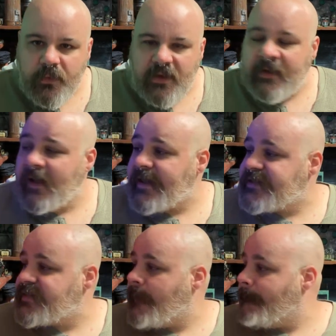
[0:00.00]

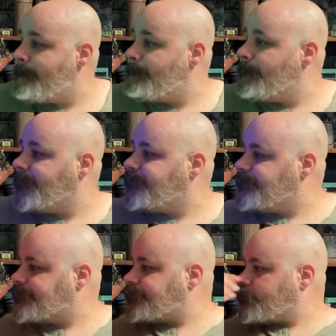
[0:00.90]
Nice.
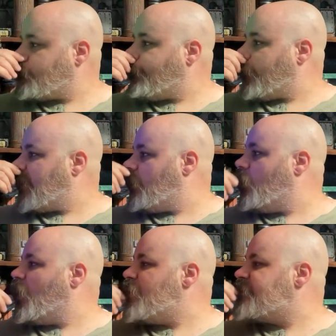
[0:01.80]
A little
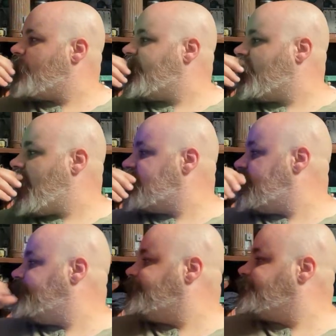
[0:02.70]
Ghost Spider action.